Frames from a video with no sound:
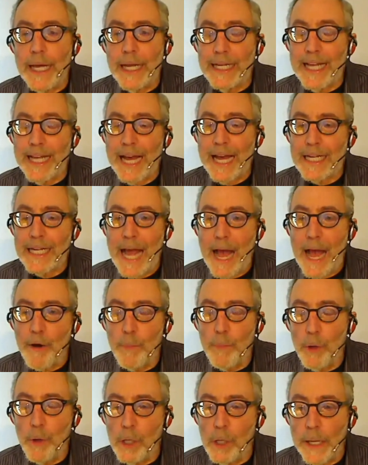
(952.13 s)
can get
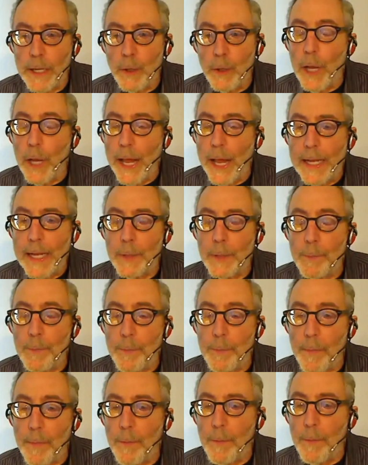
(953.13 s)
countable and
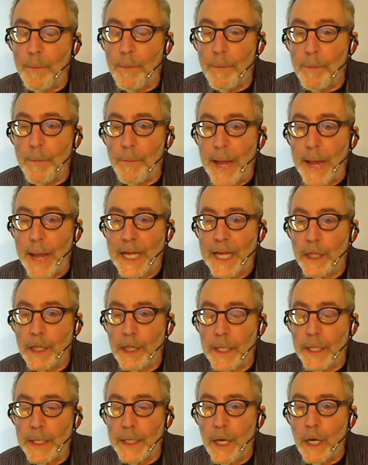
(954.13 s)
and make
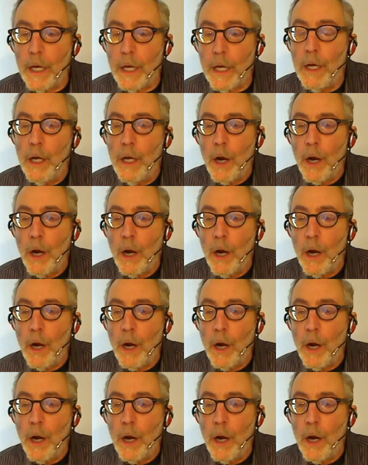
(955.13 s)
the uh,